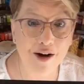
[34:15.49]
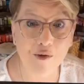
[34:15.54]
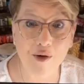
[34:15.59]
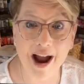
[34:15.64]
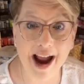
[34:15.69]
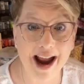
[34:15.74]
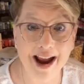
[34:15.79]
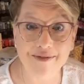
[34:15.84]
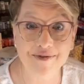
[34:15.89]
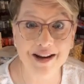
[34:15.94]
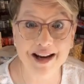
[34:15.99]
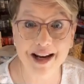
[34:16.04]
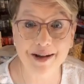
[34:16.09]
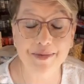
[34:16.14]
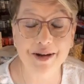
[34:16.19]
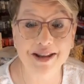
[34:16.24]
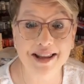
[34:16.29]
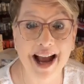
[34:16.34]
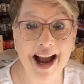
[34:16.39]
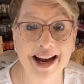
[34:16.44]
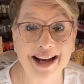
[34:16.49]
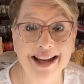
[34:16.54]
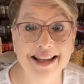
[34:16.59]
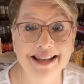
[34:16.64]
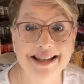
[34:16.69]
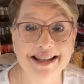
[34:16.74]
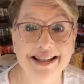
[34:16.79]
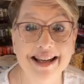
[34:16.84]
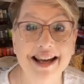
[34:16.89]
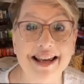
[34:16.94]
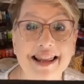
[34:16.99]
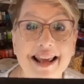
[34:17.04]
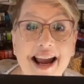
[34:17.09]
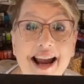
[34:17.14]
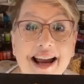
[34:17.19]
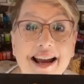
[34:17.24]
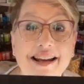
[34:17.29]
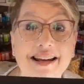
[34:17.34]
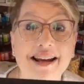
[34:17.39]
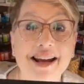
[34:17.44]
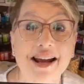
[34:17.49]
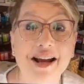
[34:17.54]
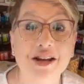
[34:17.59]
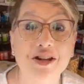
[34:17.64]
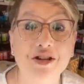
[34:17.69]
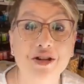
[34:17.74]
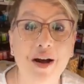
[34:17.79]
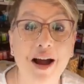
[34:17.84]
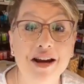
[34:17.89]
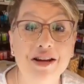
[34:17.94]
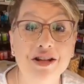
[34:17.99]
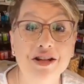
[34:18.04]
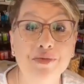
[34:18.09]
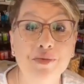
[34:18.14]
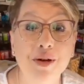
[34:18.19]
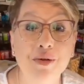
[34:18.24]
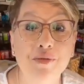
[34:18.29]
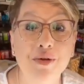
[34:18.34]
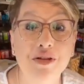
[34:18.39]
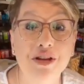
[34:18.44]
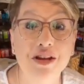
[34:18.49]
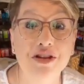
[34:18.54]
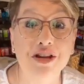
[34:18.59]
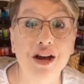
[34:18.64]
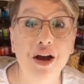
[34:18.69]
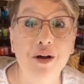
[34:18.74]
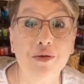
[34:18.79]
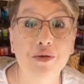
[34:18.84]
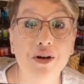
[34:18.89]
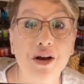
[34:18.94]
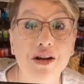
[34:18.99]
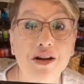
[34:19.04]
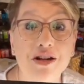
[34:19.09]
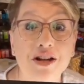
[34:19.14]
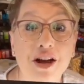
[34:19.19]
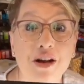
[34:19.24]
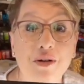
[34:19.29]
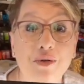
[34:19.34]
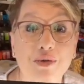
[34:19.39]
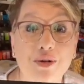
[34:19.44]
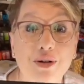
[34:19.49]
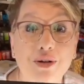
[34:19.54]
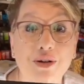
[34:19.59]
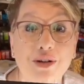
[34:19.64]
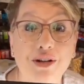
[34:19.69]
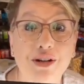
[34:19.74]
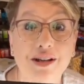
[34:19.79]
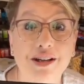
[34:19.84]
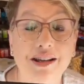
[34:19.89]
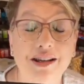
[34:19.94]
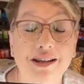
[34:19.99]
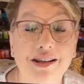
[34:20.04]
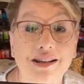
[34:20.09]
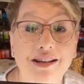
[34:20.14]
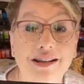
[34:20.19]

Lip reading: I don't have any, but I can see that. So I just went with a tone-on-tone look.